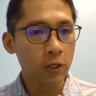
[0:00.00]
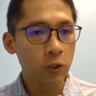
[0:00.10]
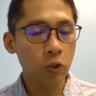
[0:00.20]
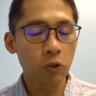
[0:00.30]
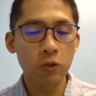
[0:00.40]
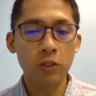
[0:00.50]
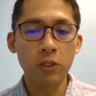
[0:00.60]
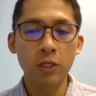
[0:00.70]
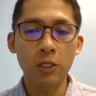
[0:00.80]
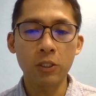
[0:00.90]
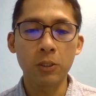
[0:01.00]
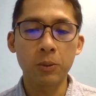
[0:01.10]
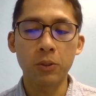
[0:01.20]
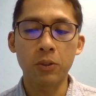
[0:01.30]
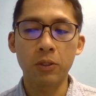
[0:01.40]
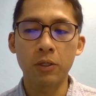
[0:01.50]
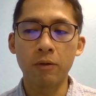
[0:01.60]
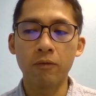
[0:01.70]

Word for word: So the suggestion for